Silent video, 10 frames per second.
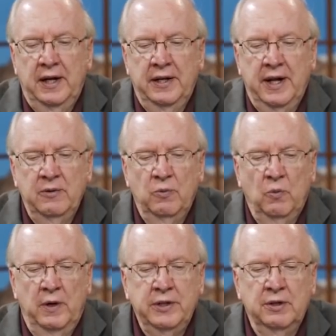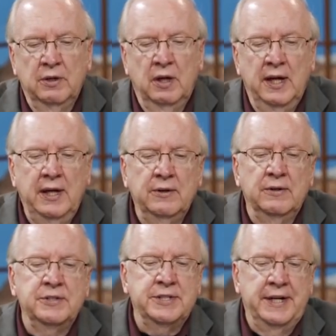and then what your
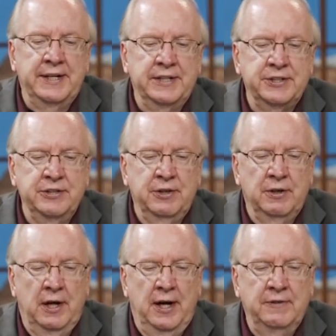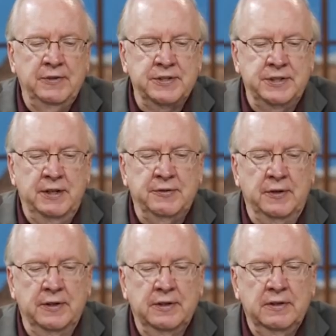leader says in your life is
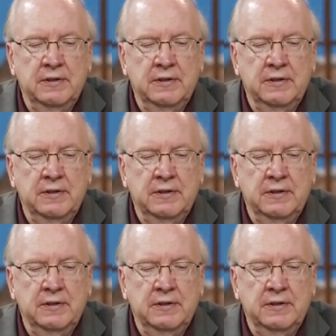different?